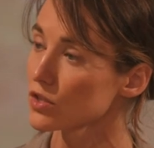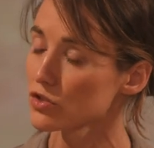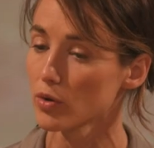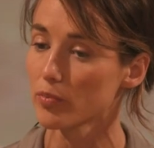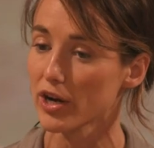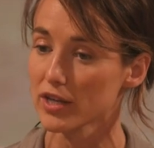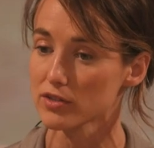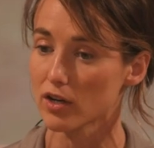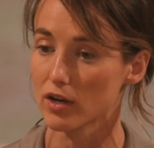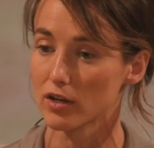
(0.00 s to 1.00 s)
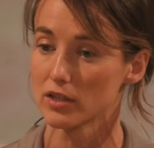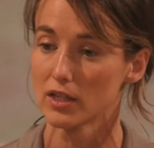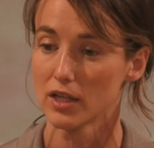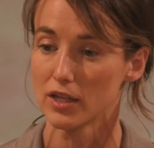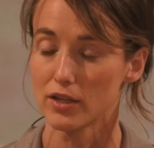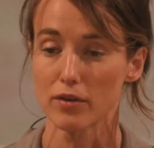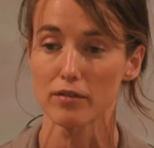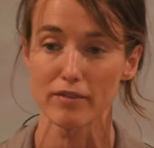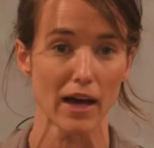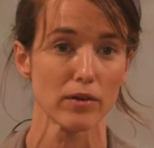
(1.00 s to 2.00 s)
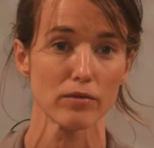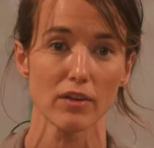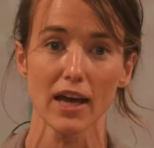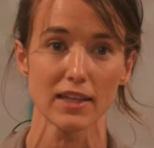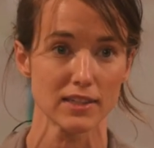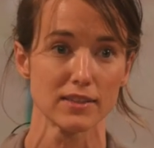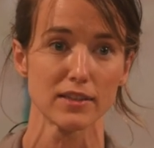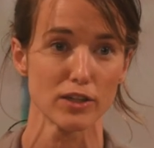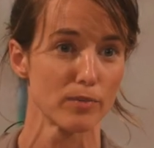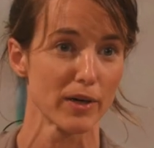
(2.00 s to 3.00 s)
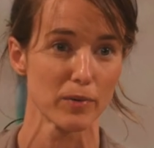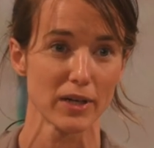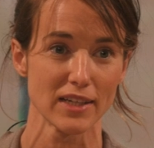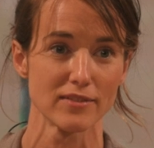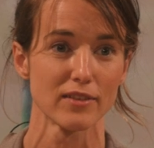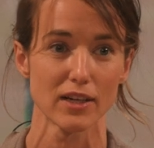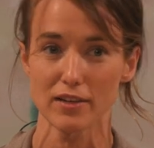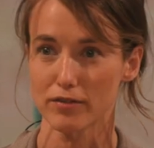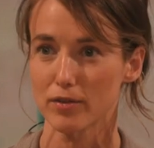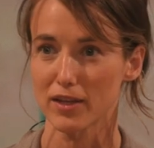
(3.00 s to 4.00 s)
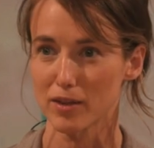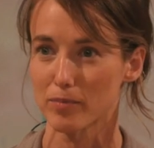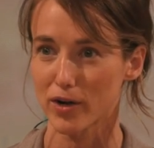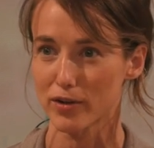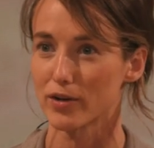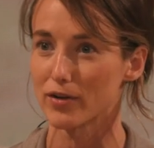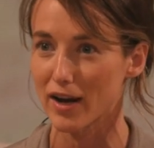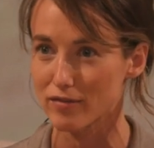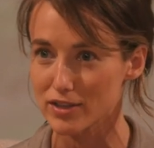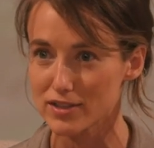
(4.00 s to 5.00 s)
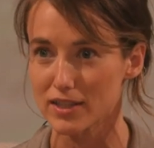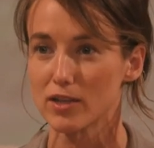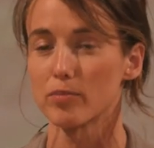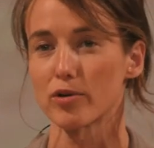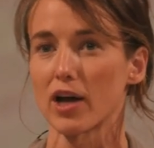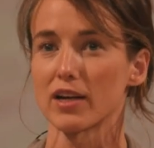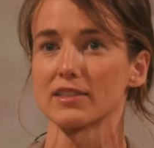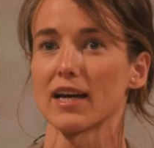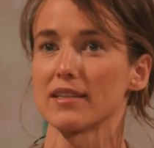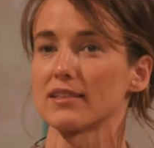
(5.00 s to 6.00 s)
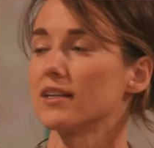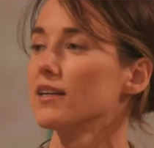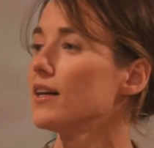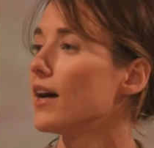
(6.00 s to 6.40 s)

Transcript: So brands are, the value of the ID is in the ubiquity, right? If you think the barcode, every single product has it.